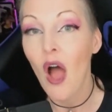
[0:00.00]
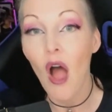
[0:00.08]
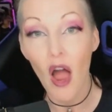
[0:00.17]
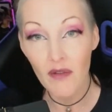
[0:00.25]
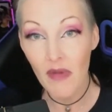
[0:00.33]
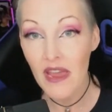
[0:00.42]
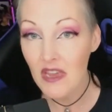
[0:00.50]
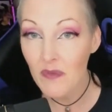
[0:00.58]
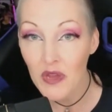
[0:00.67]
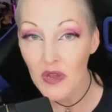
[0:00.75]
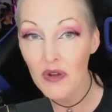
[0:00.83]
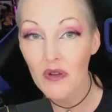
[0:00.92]
On my
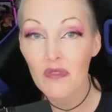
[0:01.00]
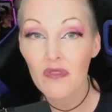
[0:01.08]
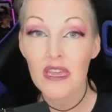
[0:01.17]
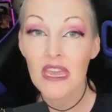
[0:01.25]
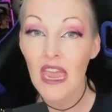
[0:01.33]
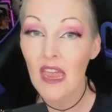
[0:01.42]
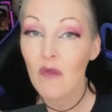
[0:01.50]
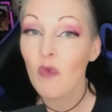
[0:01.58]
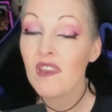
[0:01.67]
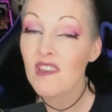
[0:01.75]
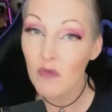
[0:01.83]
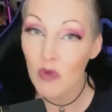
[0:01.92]
computer, the game
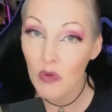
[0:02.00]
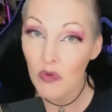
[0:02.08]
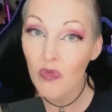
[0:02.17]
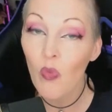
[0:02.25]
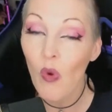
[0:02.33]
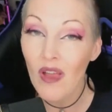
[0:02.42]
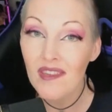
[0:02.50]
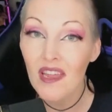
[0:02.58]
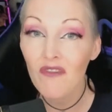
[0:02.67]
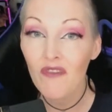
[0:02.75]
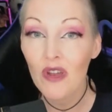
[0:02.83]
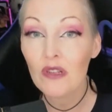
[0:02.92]
was smooth. Once
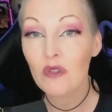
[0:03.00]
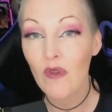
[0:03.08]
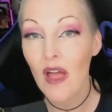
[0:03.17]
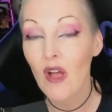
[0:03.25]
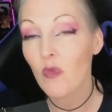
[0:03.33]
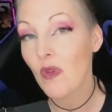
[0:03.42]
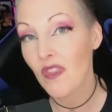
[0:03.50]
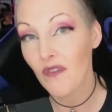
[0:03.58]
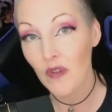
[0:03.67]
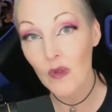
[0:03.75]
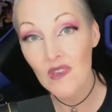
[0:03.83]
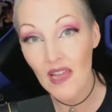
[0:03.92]
I fiddled around with a
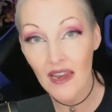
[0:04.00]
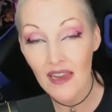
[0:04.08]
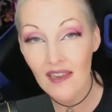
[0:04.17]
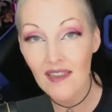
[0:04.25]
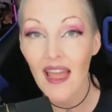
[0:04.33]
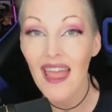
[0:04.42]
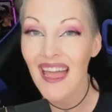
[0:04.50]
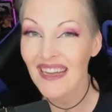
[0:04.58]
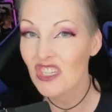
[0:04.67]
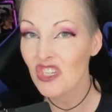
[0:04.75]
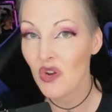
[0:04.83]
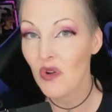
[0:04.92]
few settings, I had
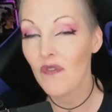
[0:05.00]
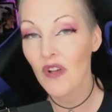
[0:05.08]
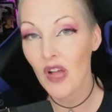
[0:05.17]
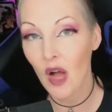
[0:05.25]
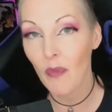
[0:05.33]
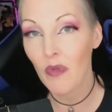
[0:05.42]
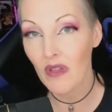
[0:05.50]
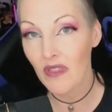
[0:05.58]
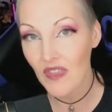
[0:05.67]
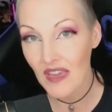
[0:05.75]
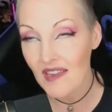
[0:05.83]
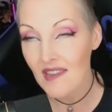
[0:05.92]
to turn off a couple of
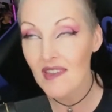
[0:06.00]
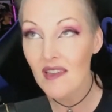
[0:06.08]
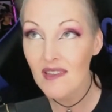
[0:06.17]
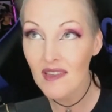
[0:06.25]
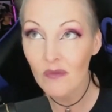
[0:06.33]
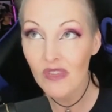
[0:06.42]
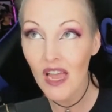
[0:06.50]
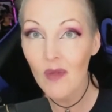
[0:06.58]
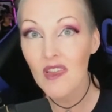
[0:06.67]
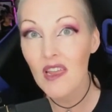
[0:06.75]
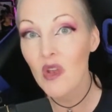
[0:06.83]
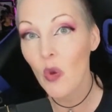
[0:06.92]
things.
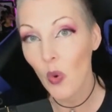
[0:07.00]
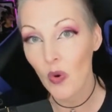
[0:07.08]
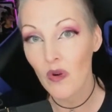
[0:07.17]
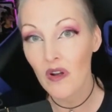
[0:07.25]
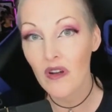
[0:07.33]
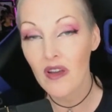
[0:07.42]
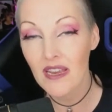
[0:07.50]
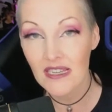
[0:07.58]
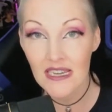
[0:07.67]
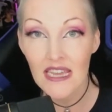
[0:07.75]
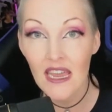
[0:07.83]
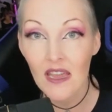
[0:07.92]
Sometimes in horror
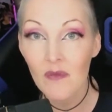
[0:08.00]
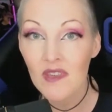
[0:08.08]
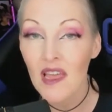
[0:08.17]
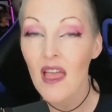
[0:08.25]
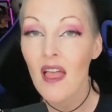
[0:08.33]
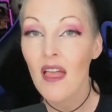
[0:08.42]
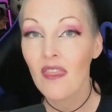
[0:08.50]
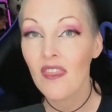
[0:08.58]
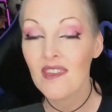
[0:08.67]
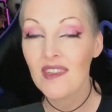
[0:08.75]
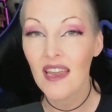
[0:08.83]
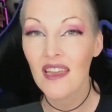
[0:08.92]
indie games,
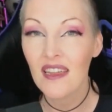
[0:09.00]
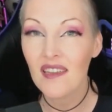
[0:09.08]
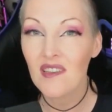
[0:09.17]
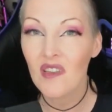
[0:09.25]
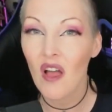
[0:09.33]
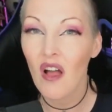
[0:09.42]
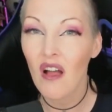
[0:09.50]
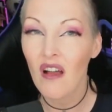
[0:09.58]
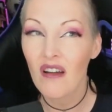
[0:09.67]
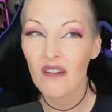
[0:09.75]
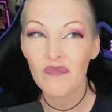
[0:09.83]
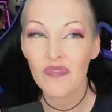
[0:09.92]
the settings
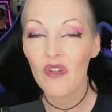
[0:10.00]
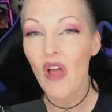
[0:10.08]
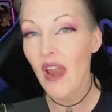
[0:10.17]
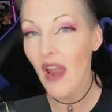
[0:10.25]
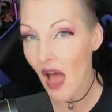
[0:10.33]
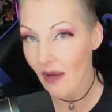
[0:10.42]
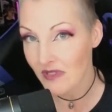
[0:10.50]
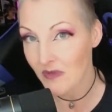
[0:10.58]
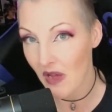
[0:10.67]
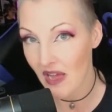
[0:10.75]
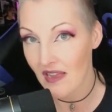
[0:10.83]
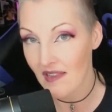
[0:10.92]
are, they're not
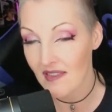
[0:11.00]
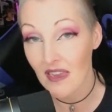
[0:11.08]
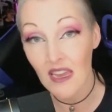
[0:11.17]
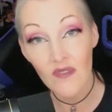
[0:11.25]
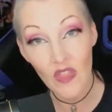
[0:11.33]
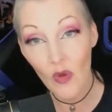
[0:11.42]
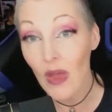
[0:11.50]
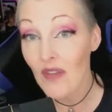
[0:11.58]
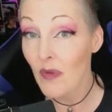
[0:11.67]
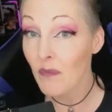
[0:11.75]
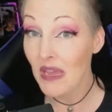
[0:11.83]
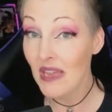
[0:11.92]
optimized. Even though I
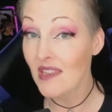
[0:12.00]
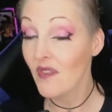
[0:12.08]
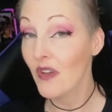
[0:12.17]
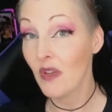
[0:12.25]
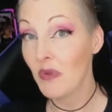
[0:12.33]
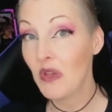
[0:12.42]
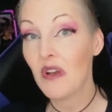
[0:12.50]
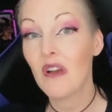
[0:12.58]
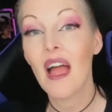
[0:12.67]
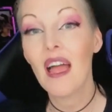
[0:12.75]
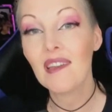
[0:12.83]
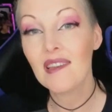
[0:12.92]
have a beast of a
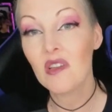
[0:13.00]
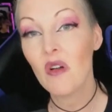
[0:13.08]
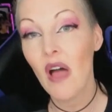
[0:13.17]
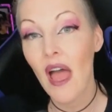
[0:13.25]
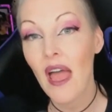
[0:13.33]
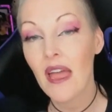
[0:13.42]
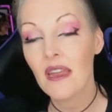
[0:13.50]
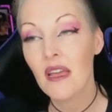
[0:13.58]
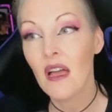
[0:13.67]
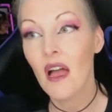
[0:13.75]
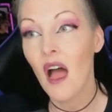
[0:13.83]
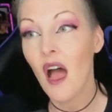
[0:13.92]
computer, I still had
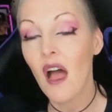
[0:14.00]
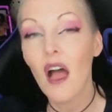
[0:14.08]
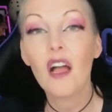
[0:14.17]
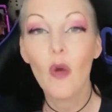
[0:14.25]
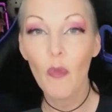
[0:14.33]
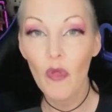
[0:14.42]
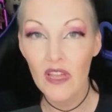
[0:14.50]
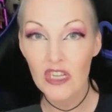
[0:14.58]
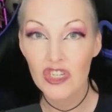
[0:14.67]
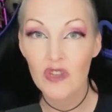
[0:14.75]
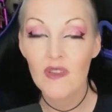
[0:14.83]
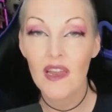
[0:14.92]
uh, a couple
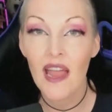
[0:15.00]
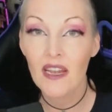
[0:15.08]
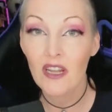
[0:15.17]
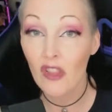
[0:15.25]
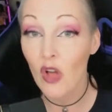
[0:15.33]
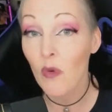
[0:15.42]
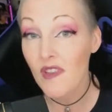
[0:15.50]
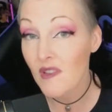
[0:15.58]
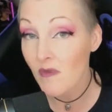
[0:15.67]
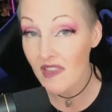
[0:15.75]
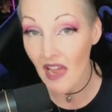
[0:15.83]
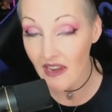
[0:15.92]
issues and had to lower
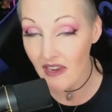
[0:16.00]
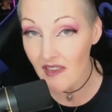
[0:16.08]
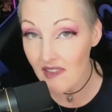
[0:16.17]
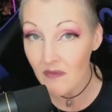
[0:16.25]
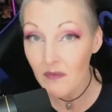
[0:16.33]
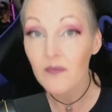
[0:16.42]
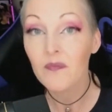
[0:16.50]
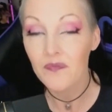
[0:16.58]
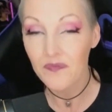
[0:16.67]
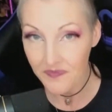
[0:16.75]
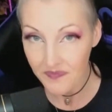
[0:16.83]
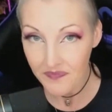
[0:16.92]
some settings.
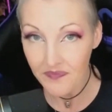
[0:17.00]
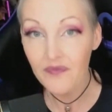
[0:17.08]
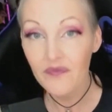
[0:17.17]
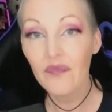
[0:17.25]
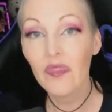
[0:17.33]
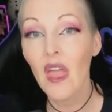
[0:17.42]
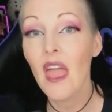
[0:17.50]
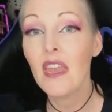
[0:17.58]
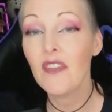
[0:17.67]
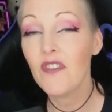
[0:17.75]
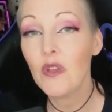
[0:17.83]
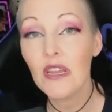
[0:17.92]
And
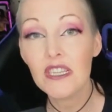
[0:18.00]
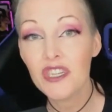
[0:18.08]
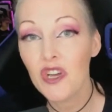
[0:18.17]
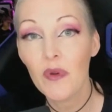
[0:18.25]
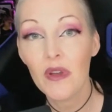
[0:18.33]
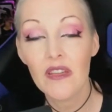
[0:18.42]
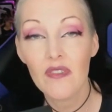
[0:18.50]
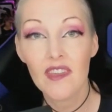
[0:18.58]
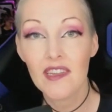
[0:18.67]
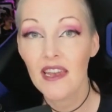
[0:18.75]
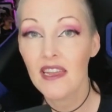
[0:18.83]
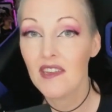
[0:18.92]
if you need to know any of the
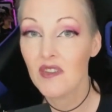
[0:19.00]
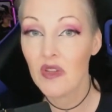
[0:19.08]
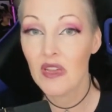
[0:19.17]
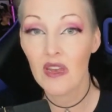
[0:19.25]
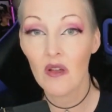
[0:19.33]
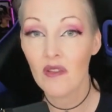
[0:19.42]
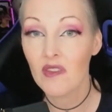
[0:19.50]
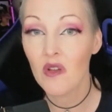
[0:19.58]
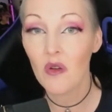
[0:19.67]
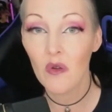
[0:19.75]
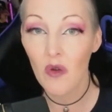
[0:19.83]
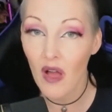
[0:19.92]
settings, you can
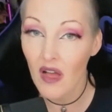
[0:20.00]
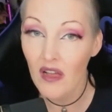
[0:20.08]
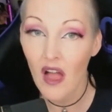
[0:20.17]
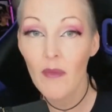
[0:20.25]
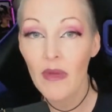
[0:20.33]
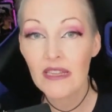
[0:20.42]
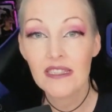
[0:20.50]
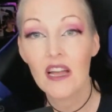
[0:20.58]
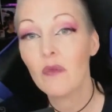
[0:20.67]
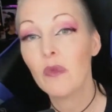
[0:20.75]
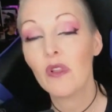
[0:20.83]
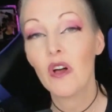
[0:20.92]
also uh, comment
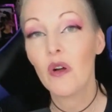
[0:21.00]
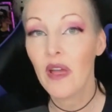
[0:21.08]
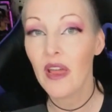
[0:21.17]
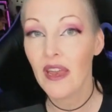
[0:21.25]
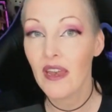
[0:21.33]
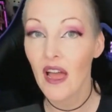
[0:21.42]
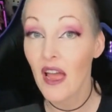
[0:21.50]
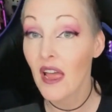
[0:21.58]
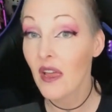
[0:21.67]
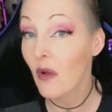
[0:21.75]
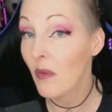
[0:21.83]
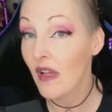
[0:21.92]
down below and
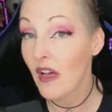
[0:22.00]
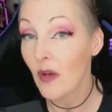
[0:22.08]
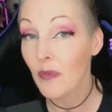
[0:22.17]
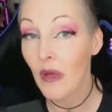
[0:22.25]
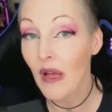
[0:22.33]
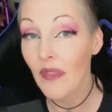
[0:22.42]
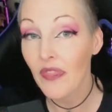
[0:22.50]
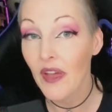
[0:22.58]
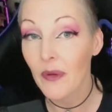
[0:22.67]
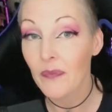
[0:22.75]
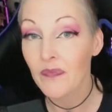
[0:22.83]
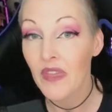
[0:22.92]
I will help you out there.